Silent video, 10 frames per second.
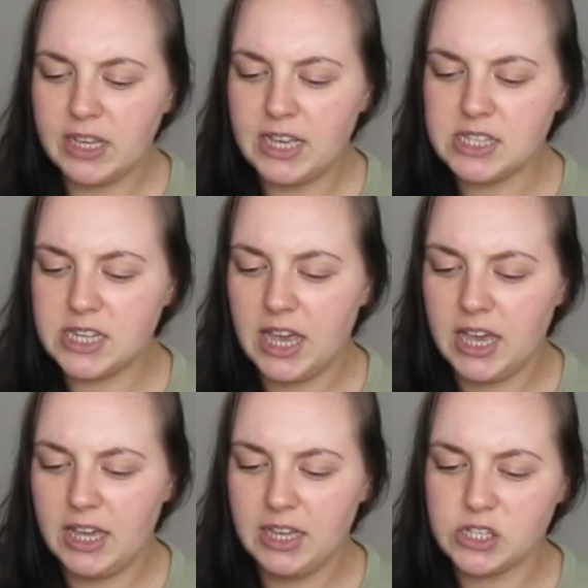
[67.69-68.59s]
it's
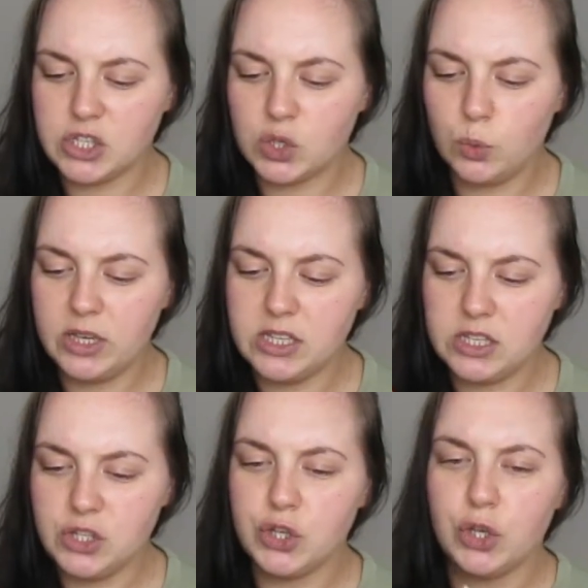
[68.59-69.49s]
a
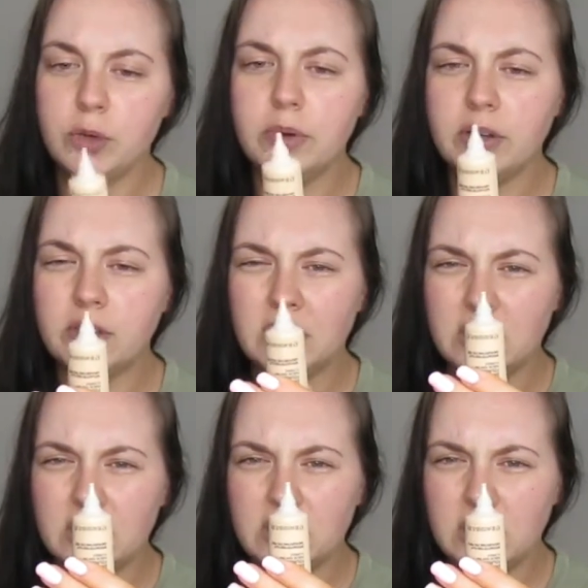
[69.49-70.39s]
squeezy tube,
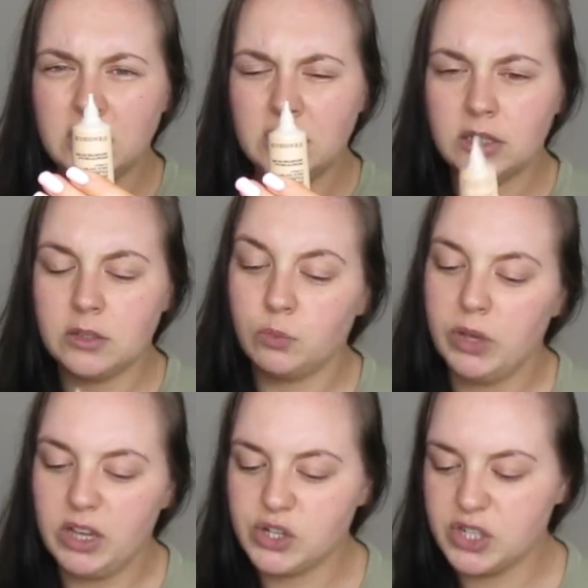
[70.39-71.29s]

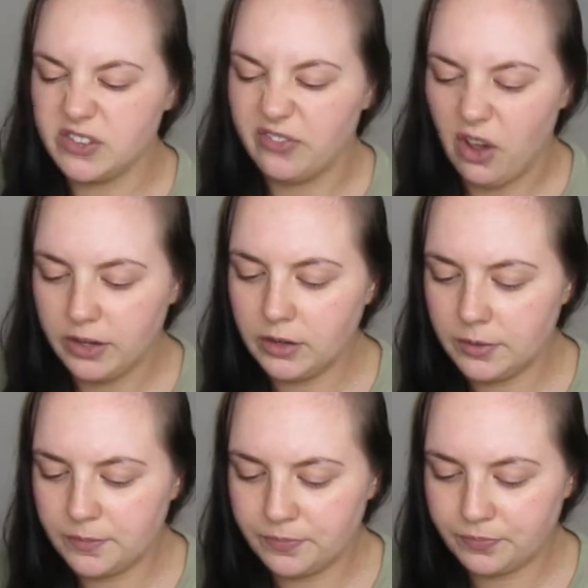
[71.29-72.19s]
which is fine.
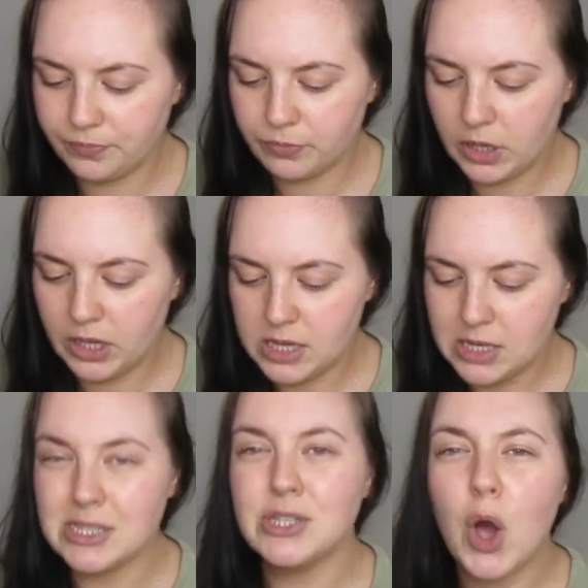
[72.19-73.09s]

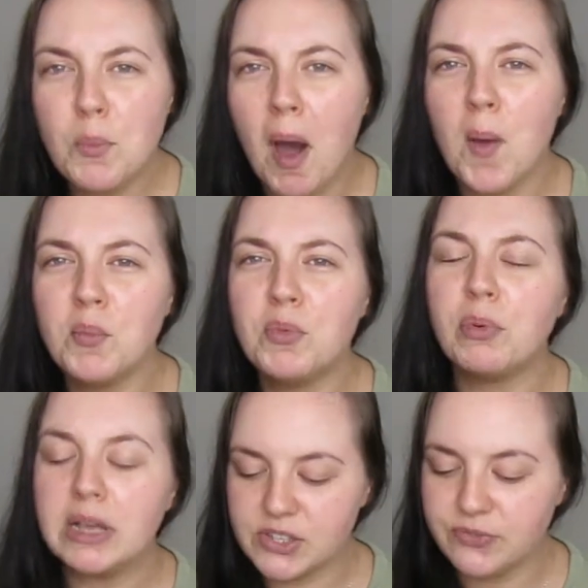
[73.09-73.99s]
It's not a pump,
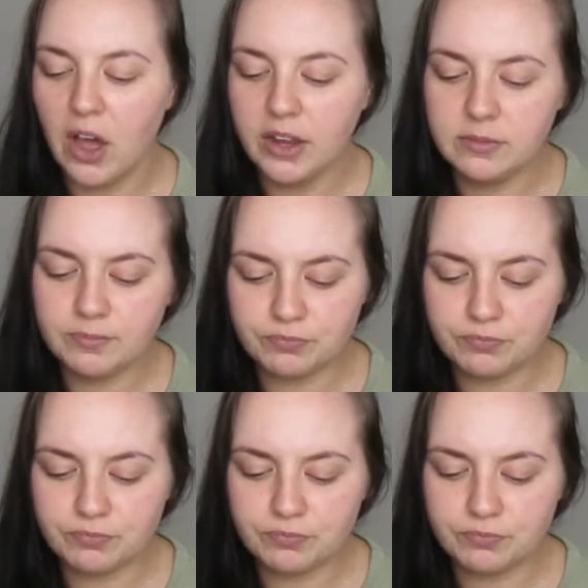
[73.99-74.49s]
but it's fine.